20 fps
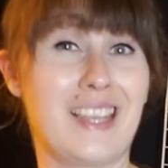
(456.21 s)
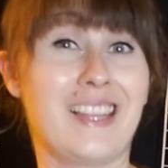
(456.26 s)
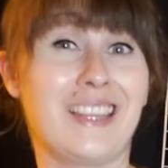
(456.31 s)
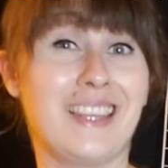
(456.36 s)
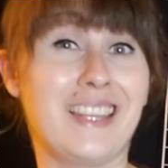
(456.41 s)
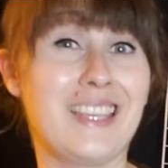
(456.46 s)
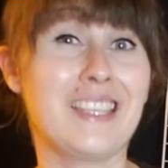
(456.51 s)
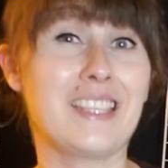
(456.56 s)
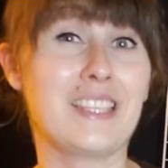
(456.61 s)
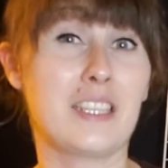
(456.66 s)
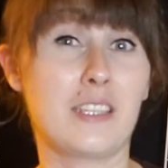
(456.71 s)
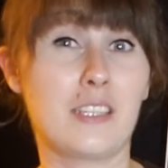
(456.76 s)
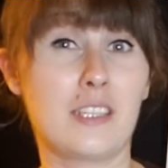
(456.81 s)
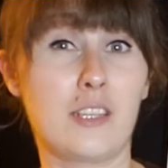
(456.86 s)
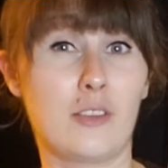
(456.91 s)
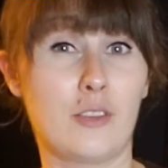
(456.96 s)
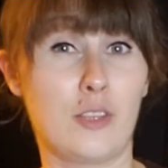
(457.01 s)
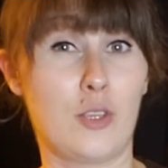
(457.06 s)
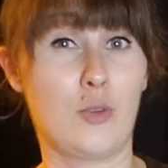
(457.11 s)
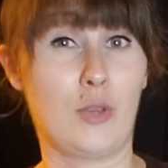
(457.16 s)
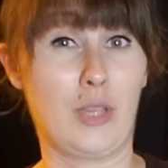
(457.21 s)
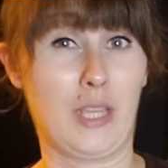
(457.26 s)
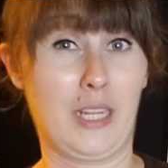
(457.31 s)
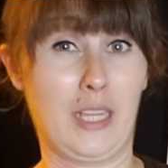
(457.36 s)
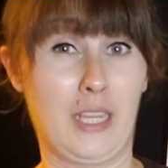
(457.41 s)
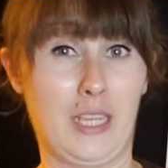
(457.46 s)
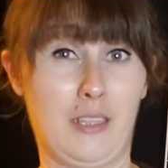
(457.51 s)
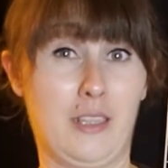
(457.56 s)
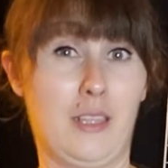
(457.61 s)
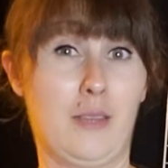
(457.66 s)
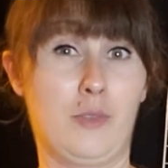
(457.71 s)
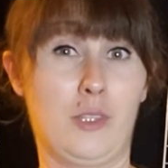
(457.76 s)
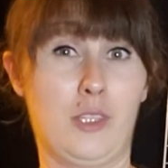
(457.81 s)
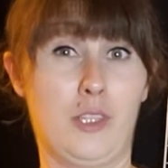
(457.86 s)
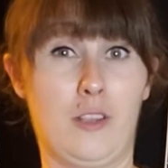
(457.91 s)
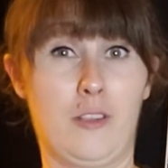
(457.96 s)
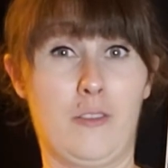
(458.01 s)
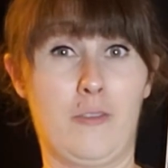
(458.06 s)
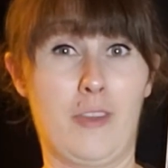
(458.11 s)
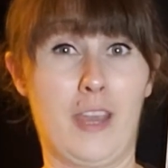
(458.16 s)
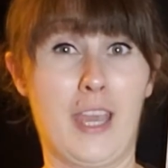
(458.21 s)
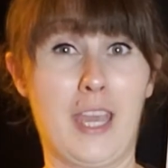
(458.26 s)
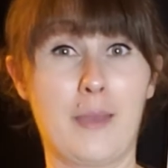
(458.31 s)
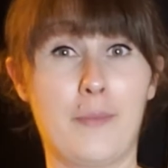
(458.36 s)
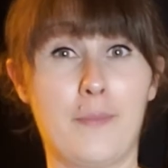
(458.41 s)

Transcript: at least until you can get them to the vet.